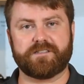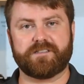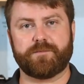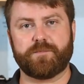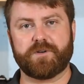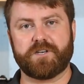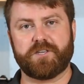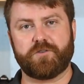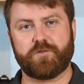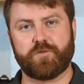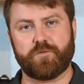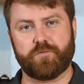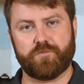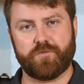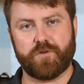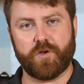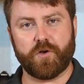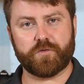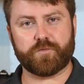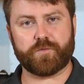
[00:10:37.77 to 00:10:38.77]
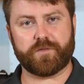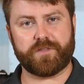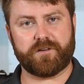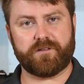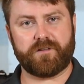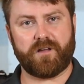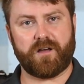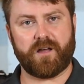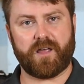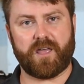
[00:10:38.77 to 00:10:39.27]
somebody who knows what they're
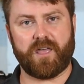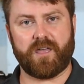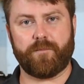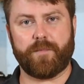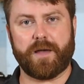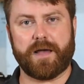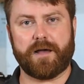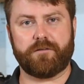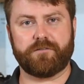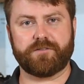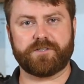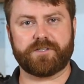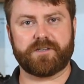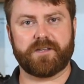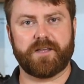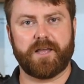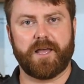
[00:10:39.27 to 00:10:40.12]
talking about,